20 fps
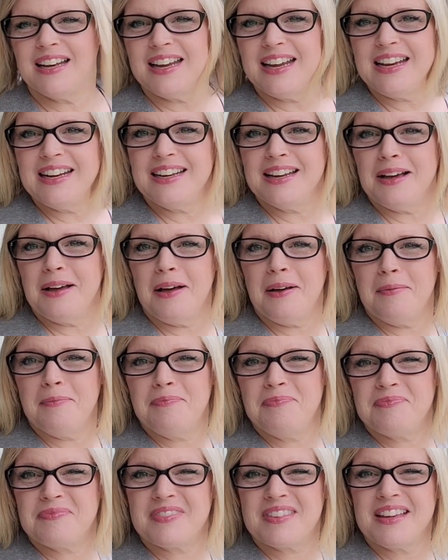that need
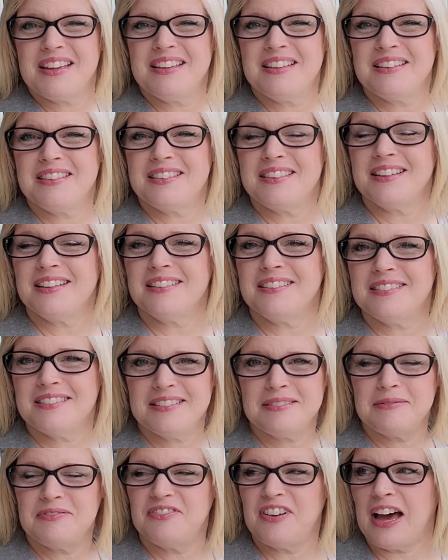um, the
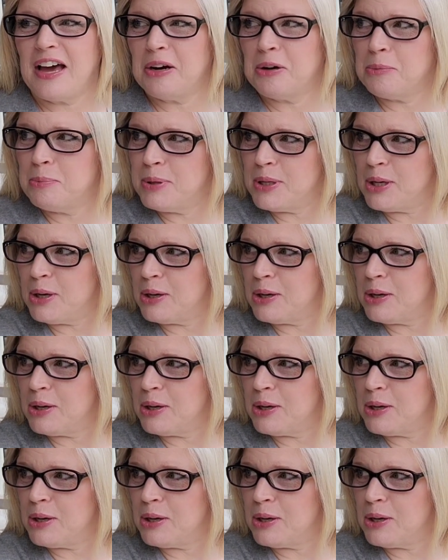vinyl